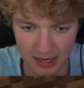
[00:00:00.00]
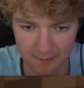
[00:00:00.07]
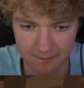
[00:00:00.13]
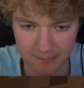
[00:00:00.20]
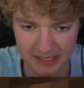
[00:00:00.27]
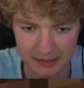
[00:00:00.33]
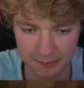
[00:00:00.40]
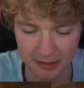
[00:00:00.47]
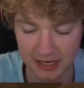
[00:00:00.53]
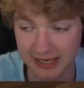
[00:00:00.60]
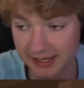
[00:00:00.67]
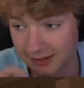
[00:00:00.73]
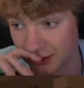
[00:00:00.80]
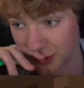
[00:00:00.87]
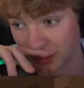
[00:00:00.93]
big
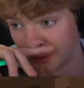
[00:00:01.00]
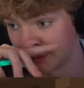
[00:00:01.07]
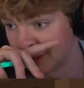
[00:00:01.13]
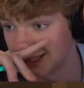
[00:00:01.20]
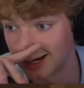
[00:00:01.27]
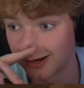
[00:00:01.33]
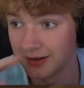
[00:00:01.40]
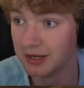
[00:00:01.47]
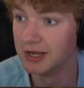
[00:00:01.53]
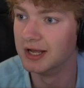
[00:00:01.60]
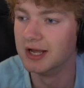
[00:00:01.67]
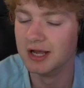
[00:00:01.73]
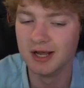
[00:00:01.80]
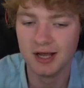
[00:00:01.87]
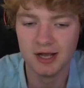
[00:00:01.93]
political,
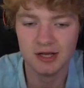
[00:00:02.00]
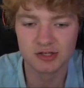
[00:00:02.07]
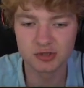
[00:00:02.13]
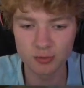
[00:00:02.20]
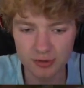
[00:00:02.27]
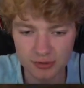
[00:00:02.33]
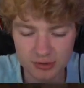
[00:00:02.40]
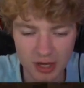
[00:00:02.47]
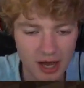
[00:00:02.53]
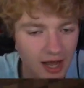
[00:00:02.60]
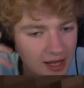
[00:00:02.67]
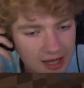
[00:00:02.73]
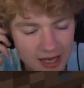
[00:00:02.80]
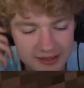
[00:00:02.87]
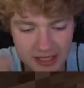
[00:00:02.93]
someone who,
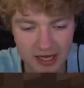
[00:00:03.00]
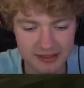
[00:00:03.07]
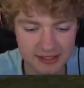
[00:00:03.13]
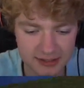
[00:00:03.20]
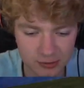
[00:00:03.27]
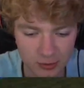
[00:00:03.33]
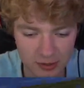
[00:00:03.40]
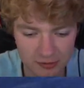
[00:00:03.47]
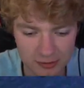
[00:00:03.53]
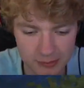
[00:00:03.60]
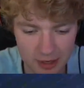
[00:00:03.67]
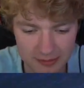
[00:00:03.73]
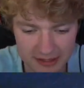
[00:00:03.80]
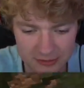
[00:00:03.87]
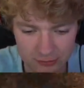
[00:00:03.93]
I think Twitter at the moment is